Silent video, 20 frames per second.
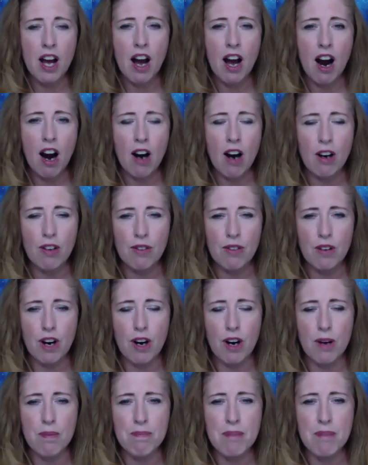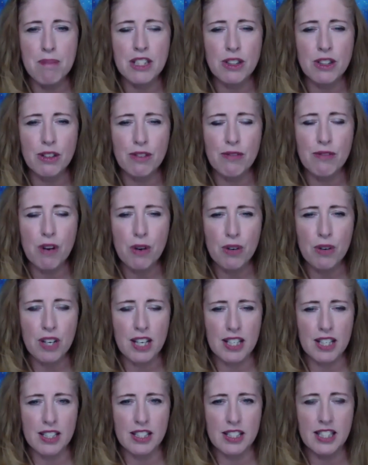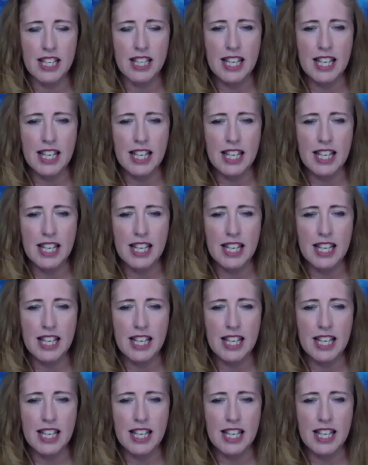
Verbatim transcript: our, our mental focus